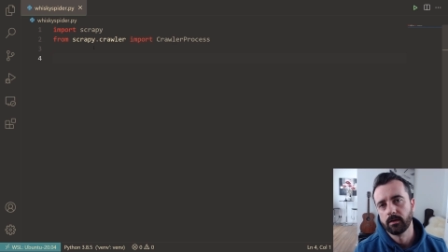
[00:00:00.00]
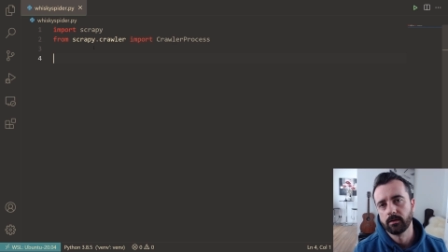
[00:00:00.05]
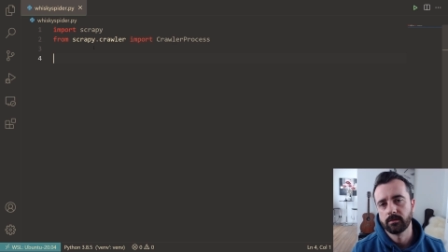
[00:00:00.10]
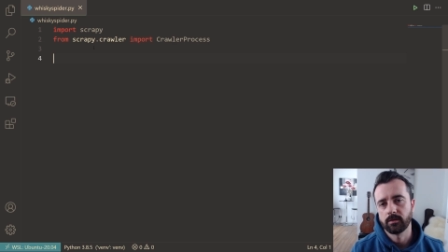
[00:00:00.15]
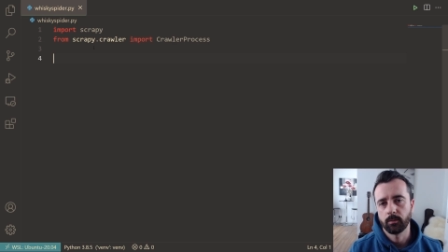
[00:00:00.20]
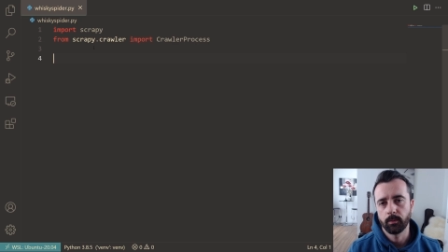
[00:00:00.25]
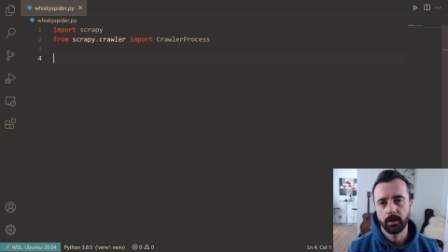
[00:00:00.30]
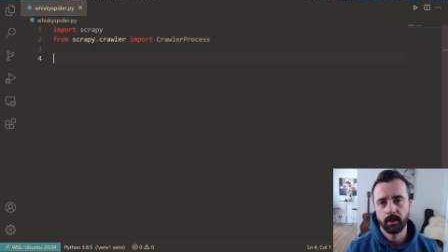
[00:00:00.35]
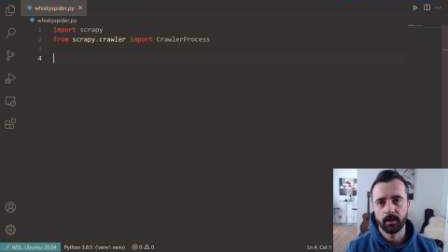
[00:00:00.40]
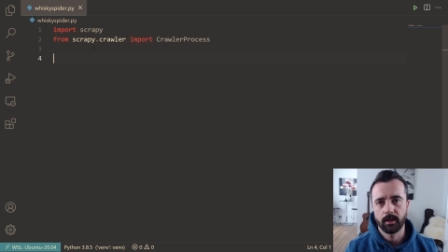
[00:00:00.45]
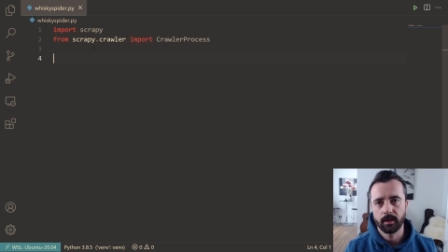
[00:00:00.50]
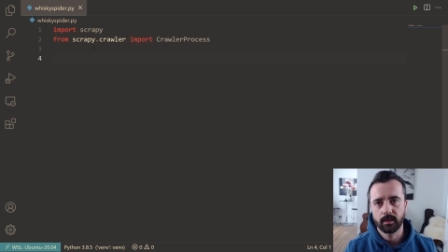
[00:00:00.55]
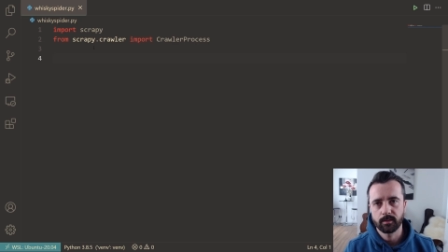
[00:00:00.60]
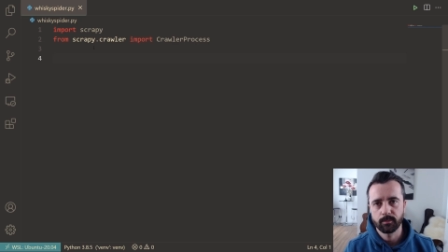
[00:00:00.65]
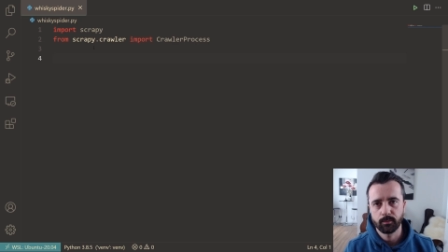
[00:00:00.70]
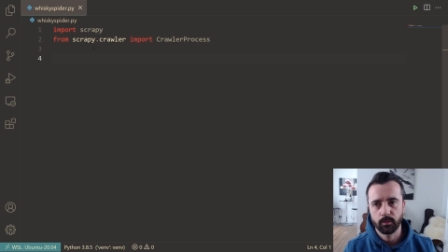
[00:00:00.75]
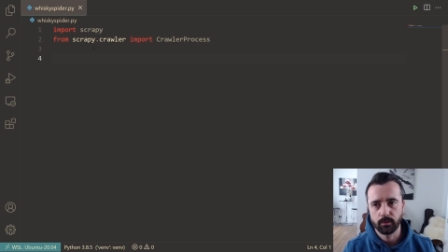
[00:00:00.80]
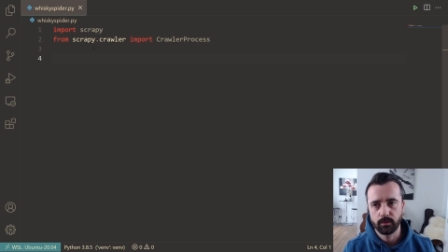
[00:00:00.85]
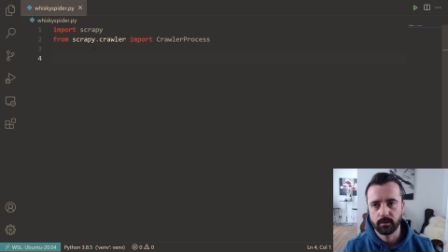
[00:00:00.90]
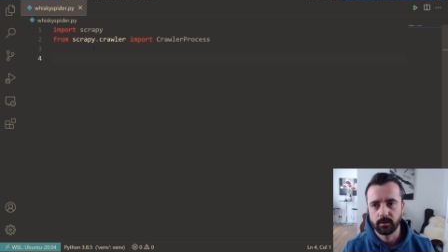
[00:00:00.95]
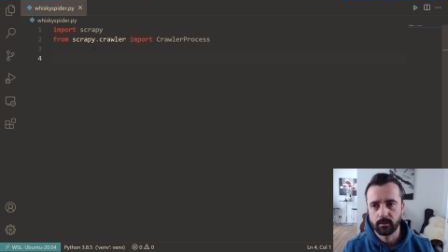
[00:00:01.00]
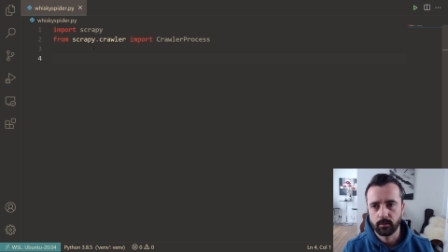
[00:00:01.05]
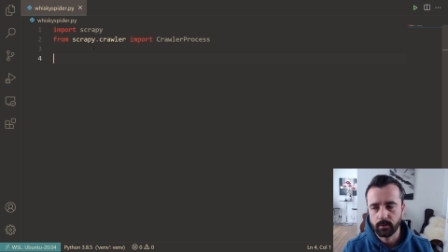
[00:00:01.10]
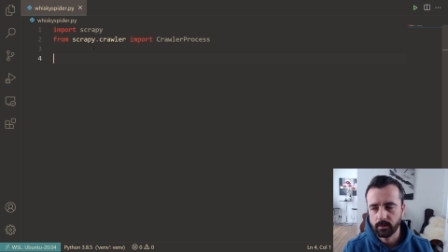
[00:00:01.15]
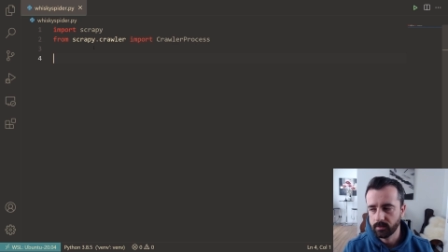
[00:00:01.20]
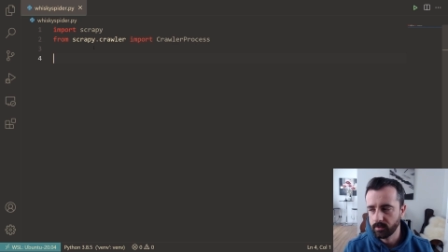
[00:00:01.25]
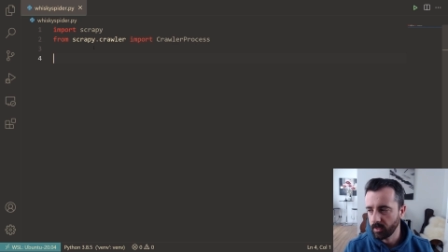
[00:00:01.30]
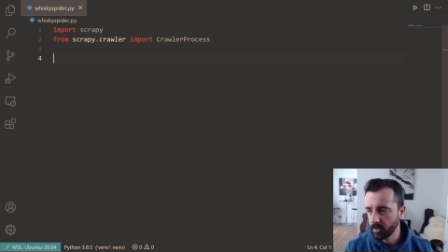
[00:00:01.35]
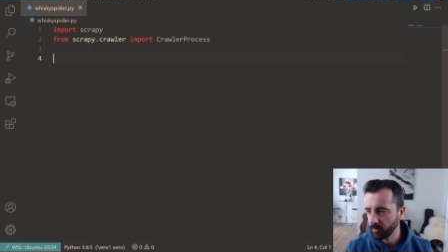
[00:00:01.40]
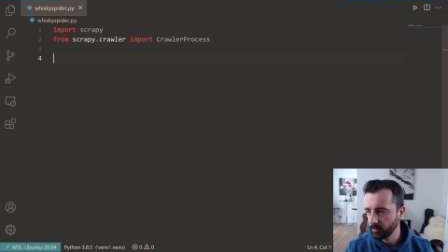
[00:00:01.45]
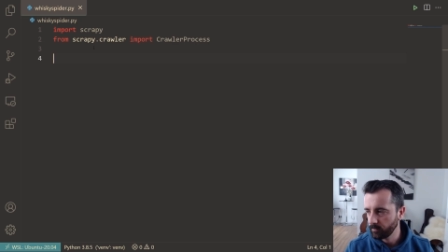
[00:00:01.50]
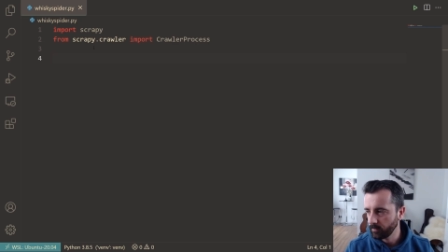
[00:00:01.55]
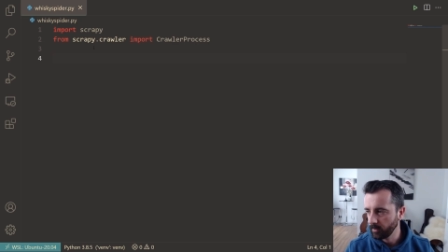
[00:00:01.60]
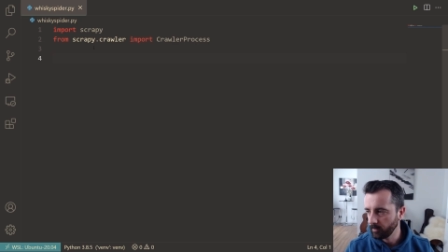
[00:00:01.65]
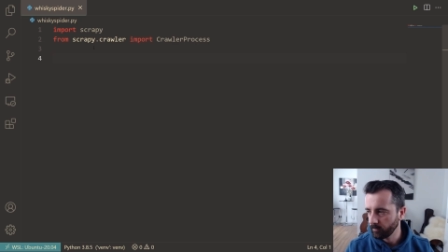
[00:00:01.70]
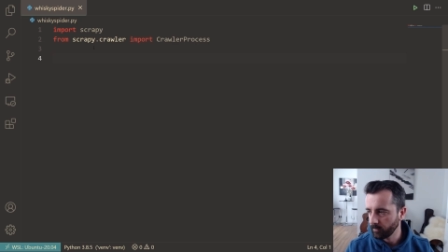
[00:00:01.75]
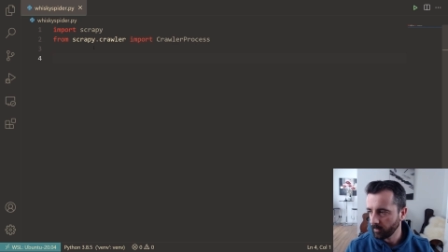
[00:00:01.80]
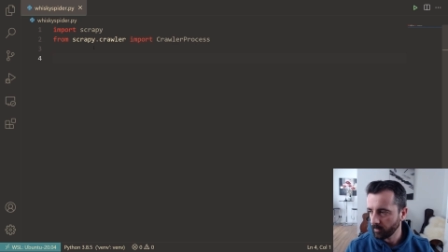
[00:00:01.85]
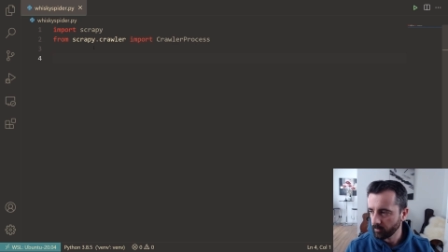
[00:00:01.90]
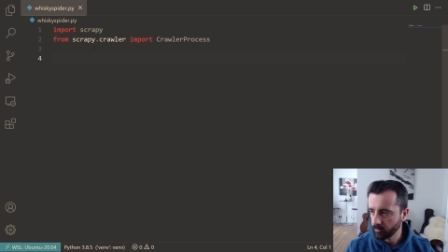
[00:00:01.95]
so we can export it to a
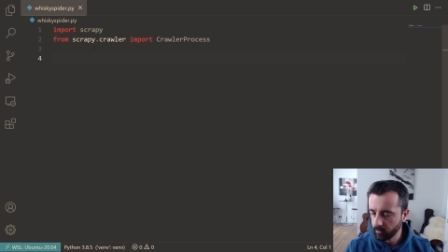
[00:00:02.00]
CSV file.